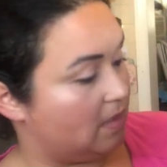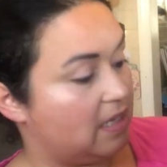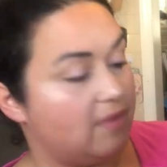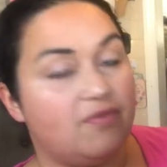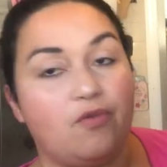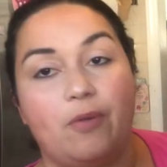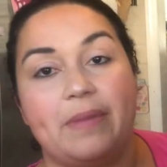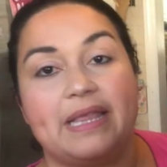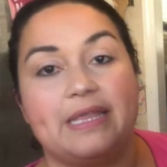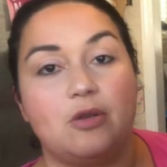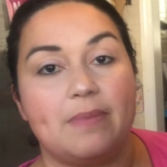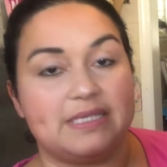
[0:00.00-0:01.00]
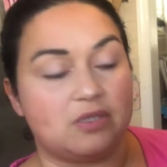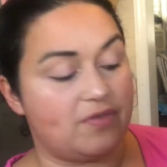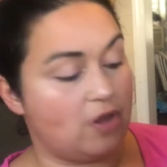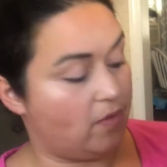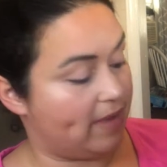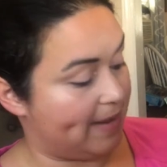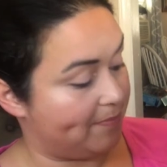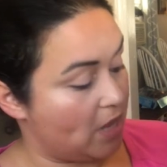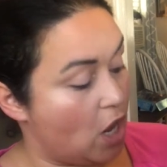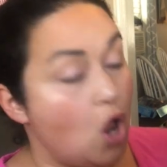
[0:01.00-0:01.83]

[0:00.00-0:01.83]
And I'm forming a little mess over here already.